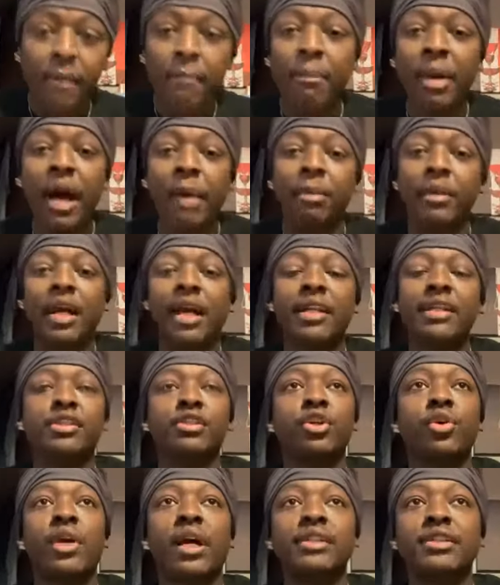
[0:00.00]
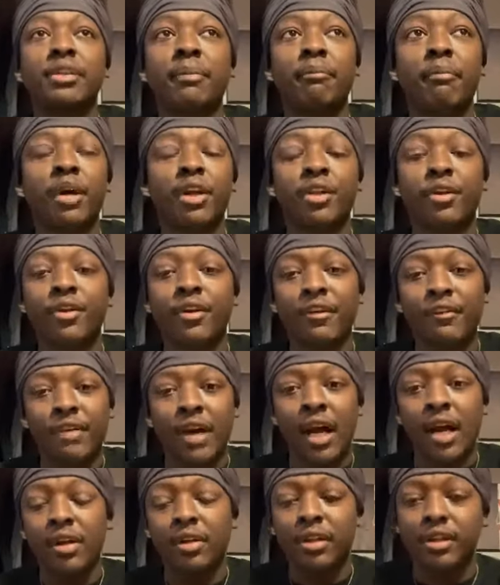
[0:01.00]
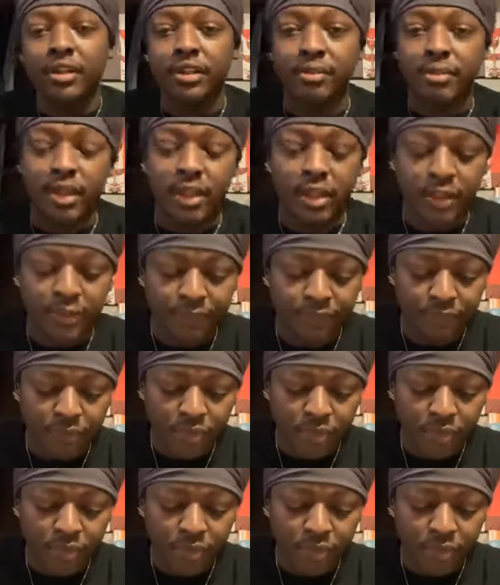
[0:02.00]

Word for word: Babylon is known as the mother of harlots, man.